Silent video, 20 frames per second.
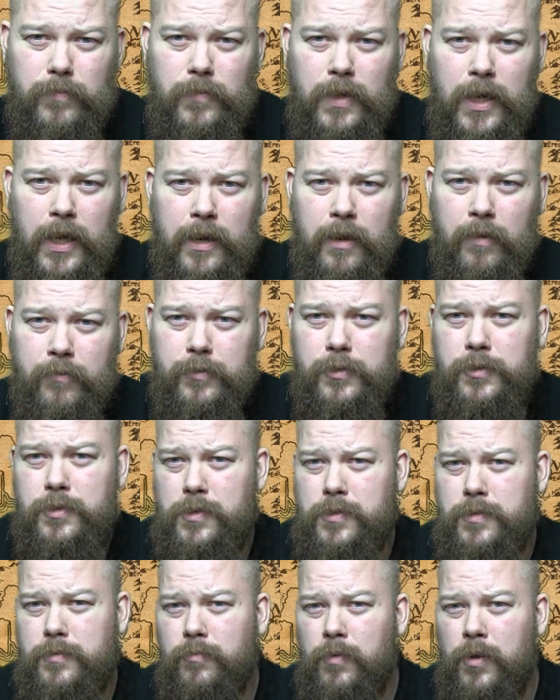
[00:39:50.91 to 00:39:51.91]
Gandalf could
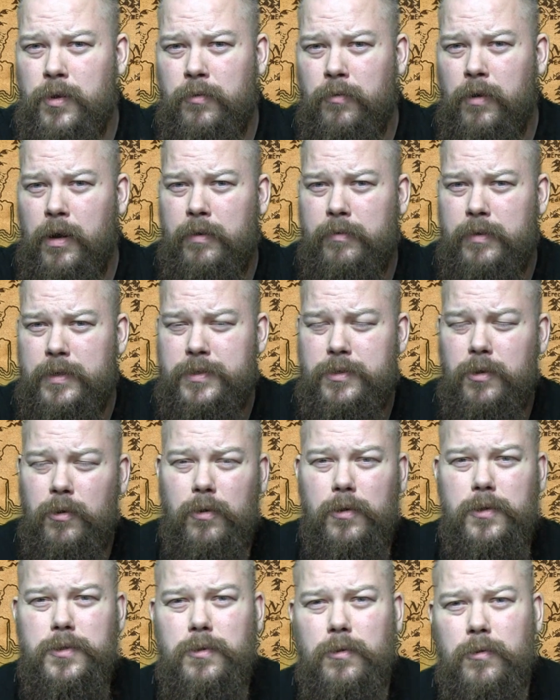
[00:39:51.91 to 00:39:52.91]
just run around in
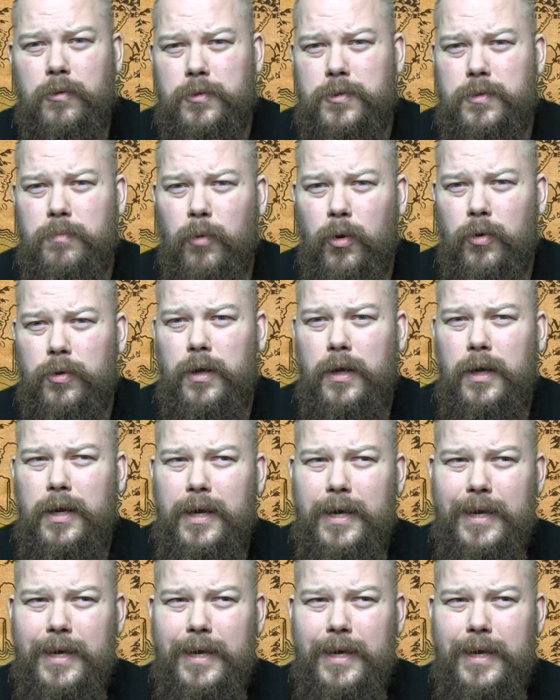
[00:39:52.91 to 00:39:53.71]
circles across the board.